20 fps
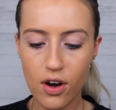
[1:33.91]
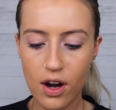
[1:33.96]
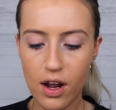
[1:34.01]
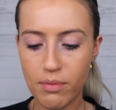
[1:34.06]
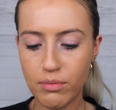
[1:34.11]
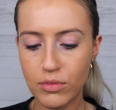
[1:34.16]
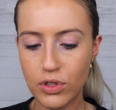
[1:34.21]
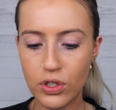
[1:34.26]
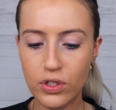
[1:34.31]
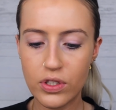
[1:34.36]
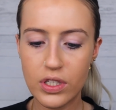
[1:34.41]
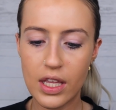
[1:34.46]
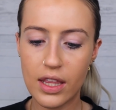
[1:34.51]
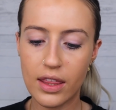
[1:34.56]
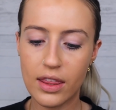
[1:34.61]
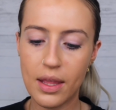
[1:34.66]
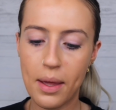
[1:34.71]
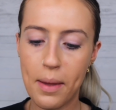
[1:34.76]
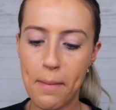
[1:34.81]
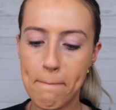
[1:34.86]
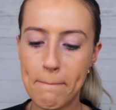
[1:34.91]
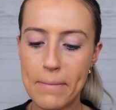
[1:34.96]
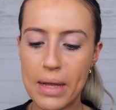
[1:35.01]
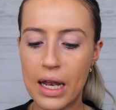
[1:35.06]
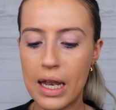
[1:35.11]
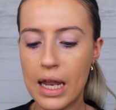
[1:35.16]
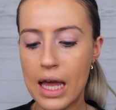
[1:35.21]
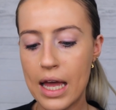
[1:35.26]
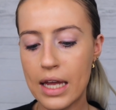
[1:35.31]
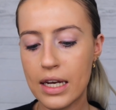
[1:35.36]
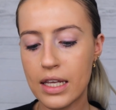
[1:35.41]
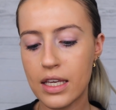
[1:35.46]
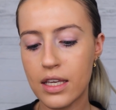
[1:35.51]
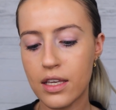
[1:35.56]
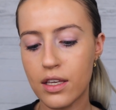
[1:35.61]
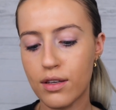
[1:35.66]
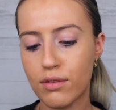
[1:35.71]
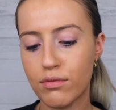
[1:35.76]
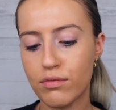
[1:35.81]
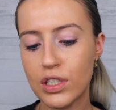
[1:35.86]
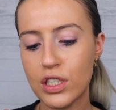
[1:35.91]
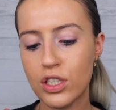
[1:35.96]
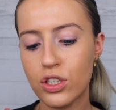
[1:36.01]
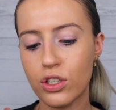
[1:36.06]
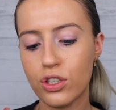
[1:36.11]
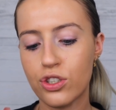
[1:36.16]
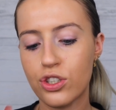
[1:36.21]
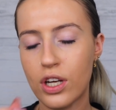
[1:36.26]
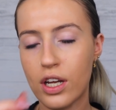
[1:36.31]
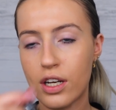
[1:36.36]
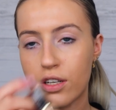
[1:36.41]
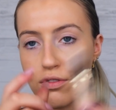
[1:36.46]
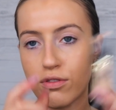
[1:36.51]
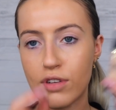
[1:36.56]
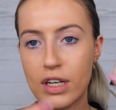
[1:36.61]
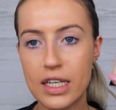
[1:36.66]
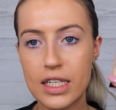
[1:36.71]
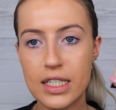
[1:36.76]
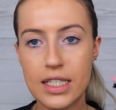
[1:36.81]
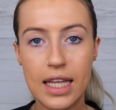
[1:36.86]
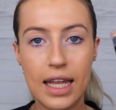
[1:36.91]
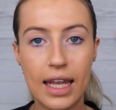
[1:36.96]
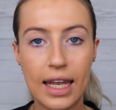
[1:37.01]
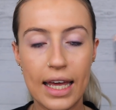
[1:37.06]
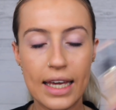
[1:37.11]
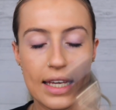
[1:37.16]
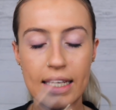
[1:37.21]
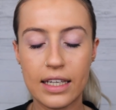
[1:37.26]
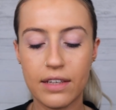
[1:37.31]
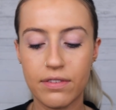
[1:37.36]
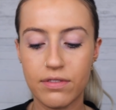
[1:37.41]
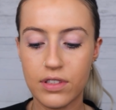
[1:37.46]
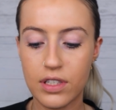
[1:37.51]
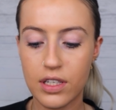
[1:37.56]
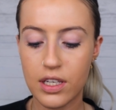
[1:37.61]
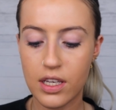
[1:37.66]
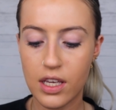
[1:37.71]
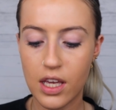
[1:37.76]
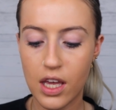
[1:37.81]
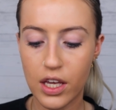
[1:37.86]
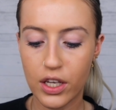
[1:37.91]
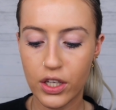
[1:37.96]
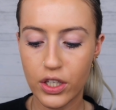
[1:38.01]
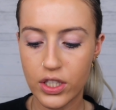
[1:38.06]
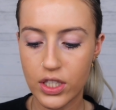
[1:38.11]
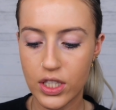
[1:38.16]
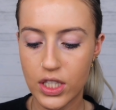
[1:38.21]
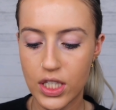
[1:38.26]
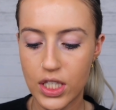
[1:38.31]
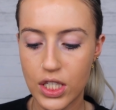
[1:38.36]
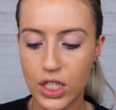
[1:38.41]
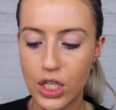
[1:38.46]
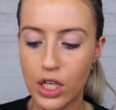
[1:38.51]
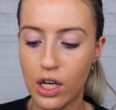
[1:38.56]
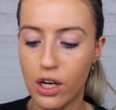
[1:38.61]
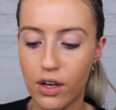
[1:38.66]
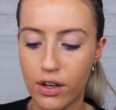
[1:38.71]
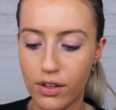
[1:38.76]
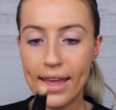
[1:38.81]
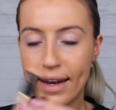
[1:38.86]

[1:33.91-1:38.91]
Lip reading: I'm using the Milani Retouch and Erase Light Lifting Concealer.